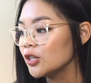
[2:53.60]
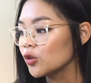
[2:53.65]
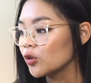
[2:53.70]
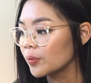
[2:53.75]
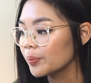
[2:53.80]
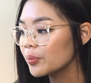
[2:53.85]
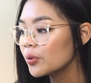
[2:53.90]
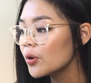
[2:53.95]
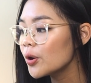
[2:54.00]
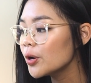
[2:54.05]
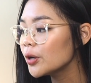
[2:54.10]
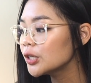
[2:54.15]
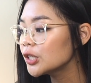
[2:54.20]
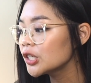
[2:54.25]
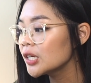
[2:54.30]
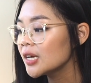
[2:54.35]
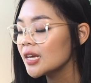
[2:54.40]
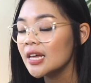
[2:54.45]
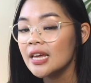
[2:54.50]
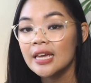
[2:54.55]
your approach,
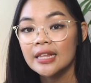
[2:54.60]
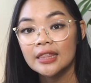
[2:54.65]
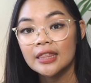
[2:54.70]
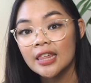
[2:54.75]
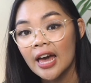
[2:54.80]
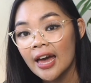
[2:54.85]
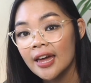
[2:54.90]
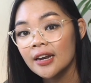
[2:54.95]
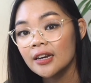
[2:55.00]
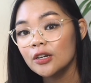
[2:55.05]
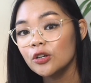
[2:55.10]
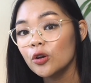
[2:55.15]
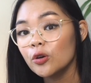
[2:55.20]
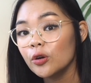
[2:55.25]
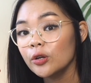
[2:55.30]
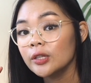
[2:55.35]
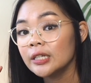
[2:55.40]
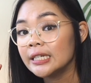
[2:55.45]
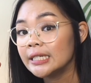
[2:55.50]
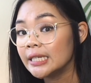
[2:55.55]
that
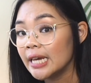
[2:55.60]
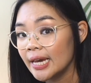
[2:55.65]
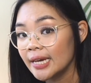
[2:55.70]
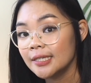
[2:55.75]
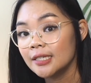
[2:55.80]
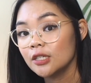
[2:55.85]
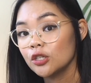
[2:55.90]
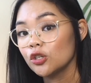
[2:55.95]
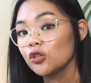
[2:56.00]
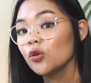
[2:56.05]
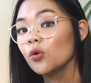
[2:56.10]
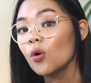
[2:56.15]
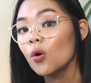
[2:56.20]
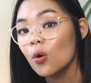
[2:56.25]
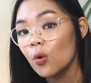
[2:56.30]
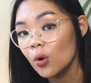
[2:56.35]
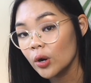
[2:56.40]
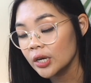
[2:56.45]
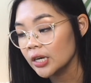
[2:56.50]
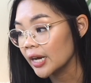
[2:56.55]
not only tests your
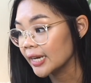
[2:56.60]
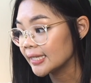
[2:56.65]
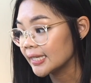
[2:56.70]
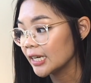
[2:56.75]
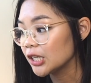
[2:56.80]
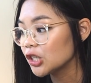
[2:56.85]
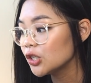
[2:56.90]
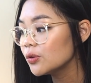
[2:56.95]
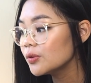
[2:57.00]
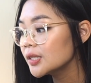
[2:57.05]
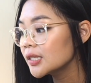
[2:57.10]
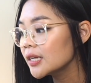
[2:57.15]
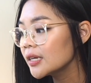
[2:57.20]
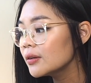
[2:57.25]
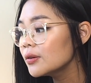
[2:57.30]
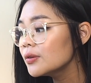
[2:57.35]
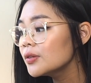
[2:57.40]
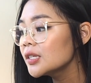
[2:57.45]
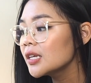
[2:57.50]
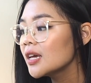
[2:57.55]
organizational
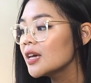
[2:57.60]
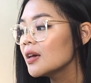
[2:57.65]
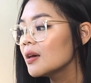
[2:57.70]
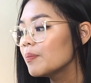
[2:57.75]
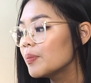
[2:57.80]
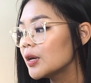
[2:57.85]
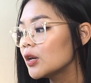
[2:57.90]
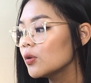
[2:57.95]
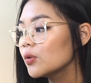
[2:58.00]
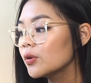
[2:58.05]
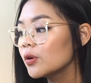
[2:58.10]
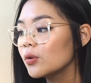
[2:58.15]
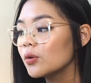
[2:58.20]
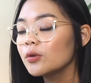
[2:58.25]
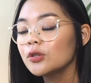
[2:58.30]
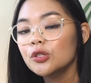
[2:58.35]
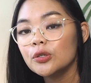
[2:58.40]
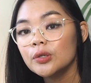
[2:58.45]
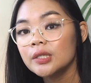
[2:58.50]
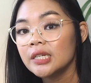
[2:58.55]
skills, but it will
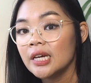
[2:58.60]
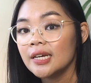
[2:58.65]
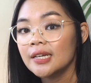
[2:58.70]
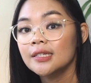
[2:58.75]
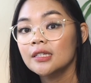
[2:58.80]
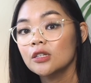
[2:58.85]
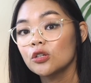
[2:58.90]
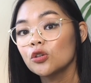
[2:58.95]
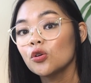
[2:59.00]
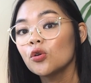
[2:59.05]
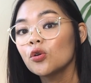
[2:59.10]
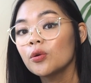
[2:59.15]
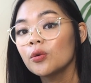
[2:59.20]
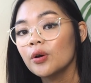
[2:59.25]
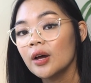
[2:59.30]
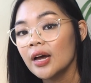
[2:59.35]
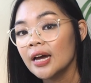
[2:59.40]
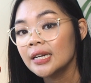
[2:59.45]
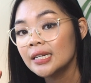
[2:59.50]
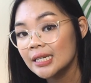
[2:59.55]
also test your
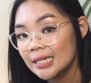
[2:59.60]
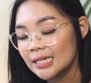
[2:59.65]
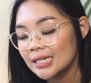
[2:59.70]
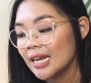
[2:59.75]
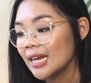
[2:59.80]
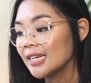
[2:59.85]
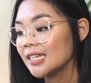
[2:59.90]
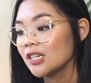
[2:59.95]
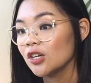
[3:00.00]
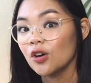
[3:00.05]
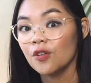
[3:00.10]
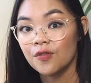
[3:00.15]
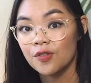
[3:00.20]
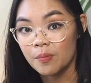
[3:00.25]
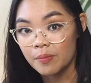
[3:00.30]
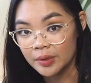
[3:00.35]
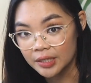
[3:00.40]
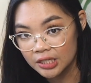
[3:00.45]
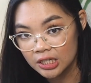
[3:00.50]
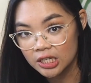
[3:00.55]
understanding of the
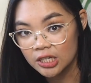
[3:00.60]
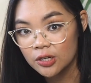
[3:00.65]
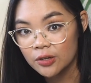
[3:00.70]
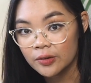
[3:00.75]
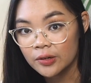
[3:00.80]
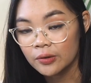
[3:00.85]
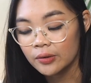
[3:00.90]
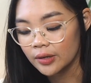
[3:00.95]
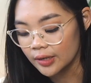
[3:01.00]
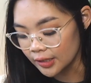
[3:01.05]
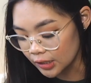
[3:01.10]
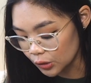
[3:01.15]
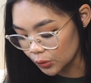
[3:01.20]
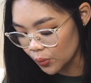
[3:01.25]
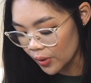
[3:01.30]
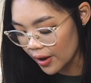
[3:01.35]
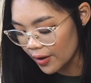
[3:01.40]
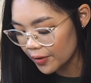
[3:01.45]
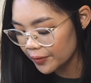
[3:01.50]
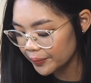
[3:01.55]
material as
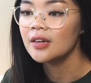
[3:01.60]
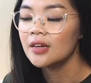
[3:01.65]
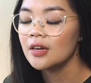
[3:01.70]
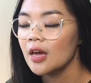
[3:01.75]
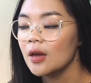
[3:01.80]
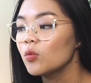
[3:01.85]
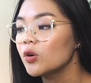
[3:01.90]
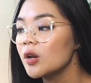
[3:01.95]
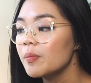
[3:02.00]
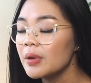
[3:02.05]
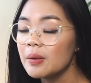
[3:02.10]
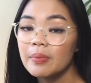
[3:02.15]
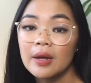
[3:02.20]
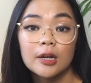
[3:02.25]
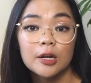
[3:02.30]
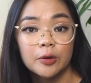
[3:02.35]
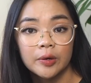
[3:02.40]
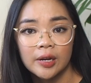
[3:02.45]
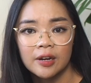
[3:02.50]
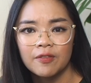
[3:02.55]
well. And what I mean by a
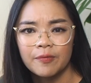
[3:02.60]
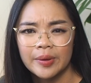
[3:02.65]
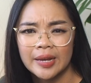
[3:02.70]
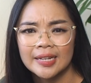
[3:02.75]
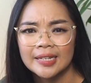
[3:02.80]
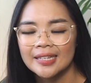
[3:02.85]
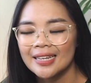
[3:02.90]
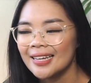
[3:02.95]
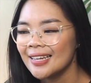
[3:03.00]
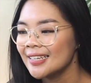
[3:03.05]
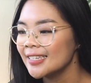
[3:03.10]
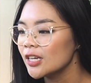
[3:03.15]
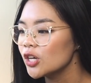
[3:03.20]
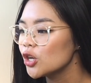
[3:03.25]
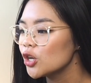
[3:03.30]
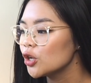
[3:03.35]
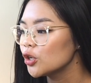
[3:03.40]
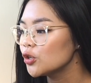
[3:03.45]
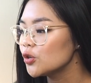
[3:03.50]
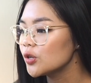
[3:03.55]
creative piece is,
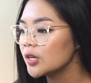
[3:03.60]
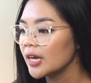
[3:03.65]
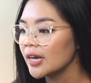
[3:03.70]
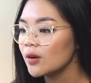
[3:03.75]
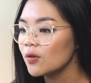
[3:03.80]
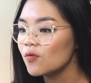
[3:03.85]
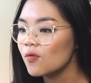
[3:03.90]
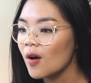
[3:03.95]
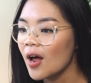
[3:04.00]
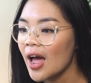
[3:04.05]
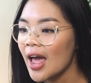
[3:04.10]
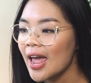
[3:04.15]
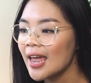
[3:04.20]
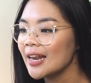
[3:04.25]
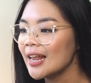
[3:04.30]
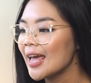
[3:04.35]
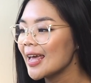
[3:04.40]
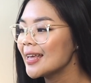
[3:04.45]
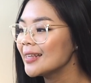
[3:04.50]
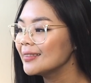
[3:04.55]
you can write
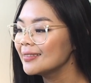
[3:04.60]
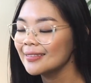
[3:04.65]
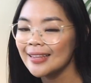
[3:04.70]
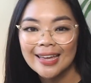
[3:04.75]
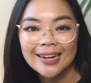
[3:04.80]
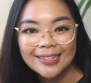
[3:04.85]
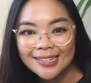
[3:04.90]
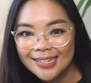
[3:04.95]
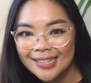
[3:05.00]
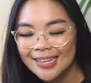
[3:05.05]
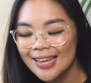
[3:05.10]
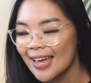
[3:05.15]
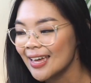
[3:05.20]
a letter to the